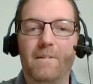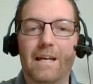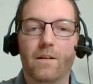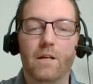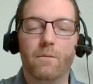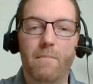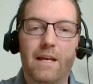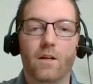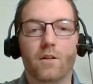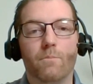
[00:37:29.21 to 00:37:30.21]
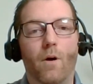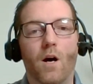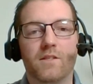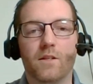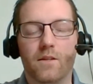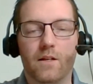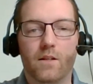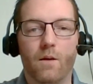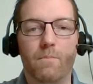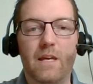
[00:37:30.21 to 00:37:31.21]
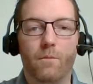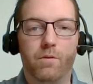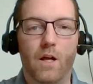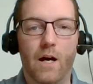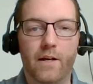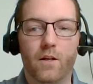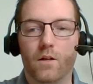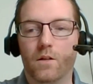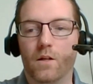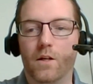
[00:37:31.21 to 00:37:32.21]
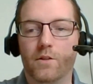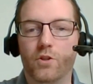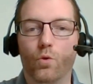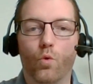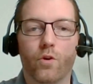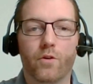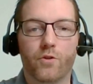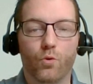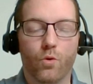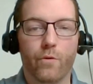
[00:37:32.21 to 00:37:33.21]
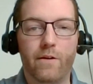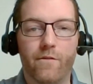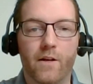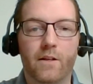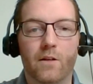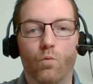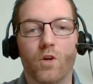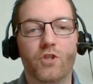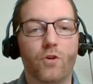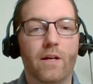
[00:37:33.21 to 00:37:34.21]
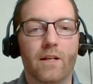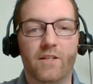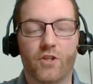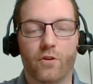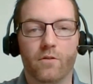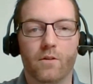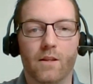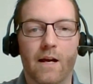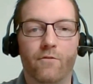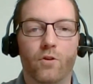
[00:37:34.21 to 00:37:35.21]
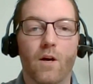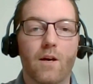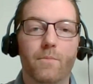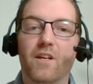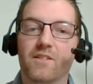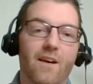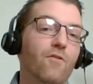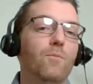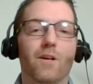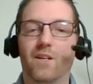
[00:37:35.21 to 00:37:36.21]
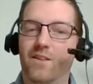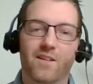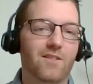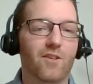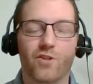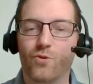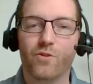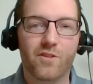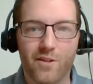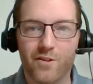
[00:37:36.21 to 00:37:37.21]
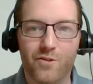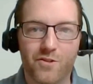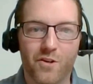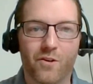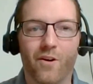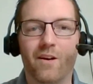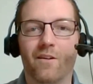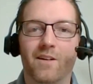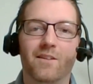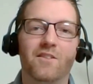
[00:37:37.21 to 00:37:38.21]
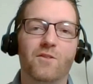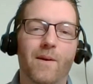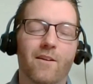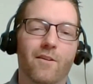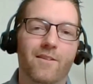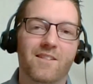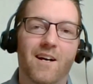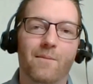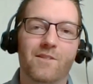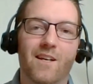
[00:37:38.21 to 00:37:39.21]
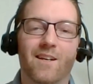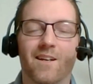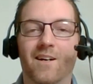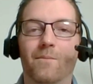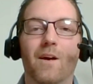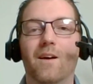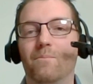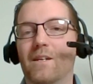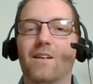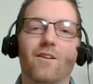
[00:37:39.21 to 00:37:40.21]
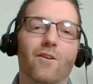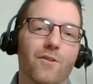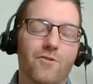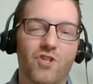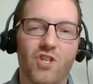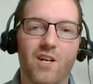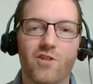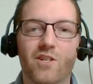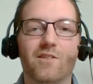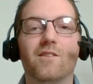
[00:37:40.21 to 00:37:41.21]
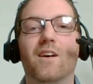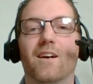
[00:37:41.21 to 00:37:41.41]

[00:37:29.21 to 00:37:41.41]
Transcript: and, and make it a deposit that can be applied uh, to orders or refunded once you hit a certain level, because everybody thinks their store is going to do so great, right? And then you spend all this time setting it up, making all those changes,